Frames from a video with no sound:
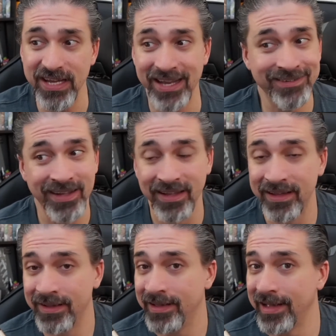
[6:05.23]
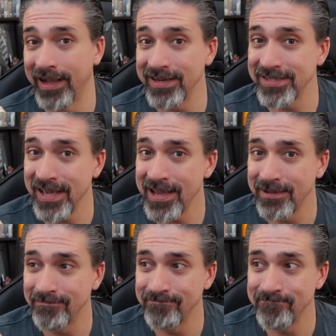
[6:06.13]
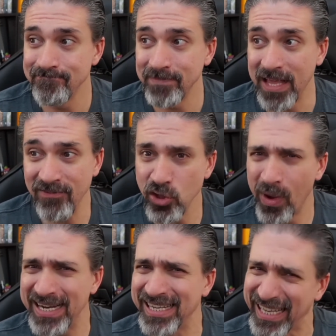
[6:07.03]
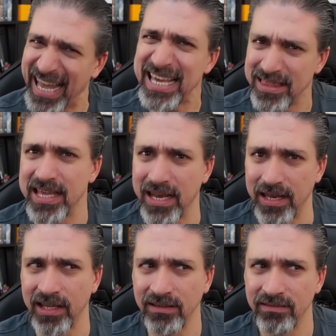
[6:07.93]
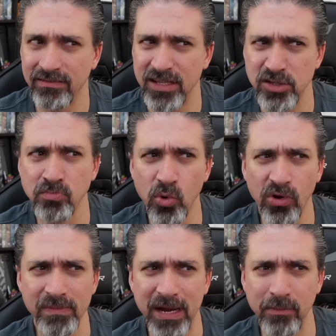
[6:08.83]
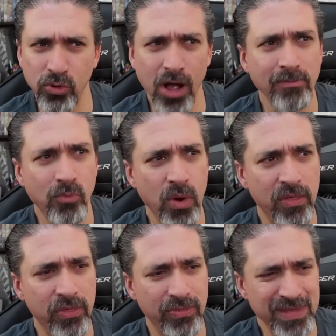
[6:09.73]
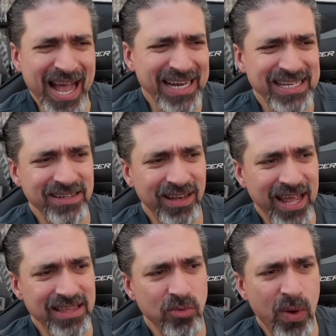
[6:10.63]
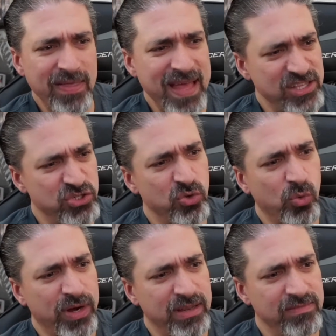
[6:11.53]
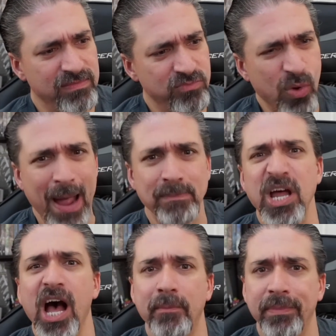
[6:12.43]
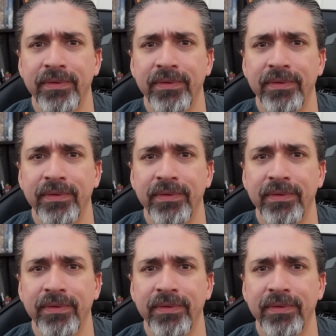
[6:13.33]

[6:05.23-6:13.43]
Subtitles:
And I got to say, even though I didn't like the ending, that's more about a problem with, yeah, I didn't like the way that story wrapped up.